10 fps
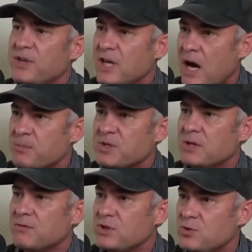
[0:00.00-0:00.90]
the
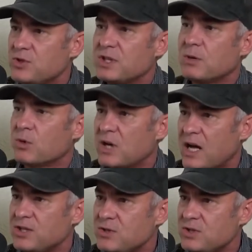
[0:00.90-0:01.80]
option of choosing him or
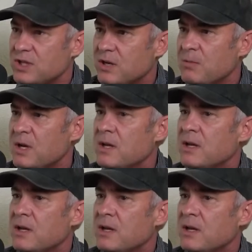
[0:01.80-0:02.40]
not choosing him,